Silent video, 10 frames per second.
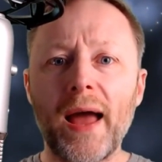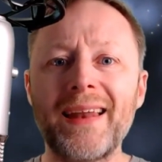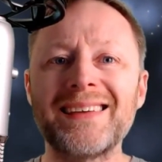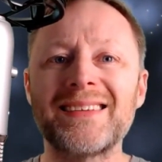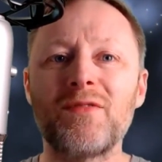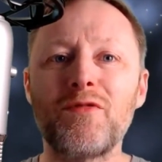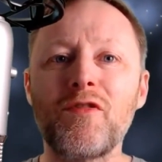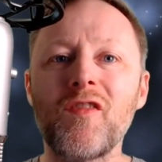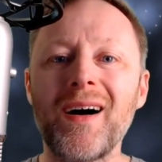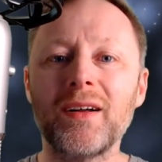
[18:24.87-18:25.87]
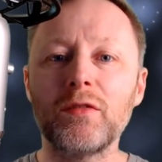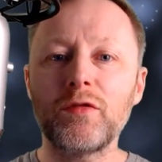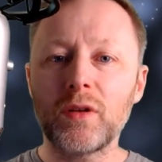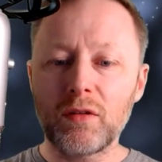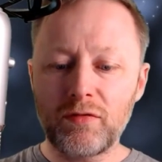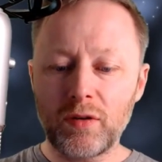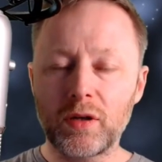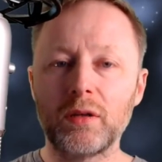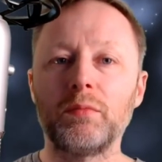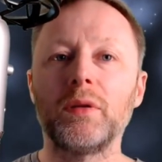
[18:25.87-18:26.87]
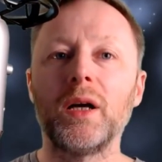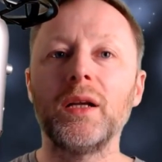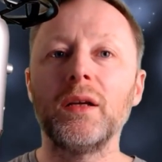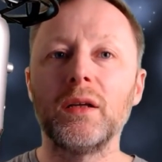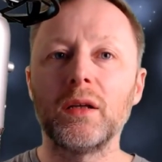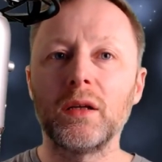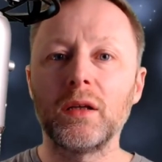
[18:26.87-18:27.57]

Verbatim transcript: And it's a fart for the fucking planet.